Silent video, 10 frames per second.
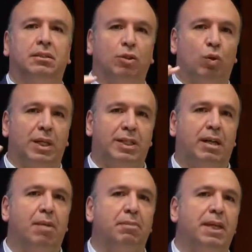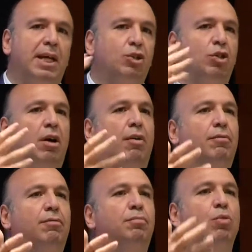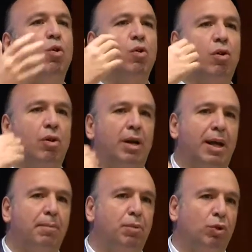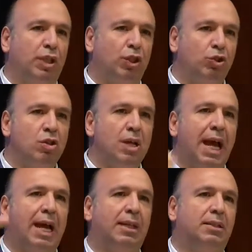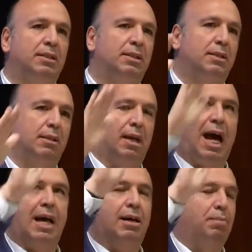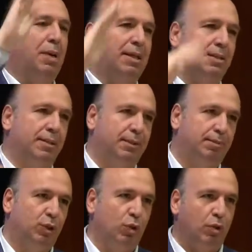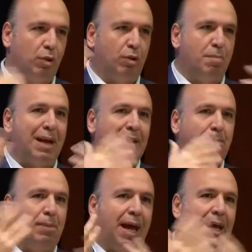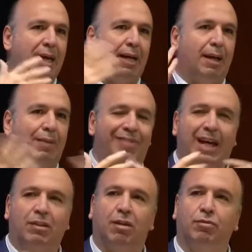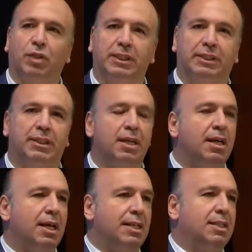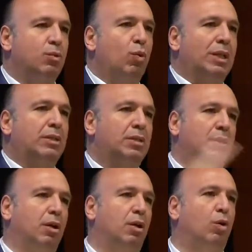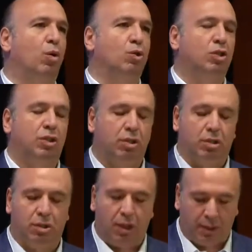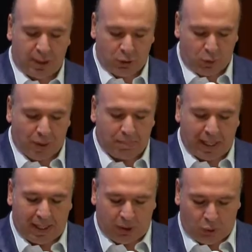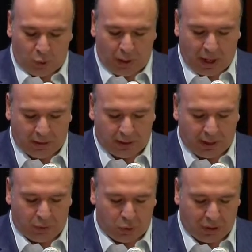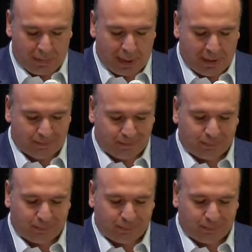So it's a combination of more importation and higher prices. So the multiplying effect of this is what caused this 1 billion to 140 billion.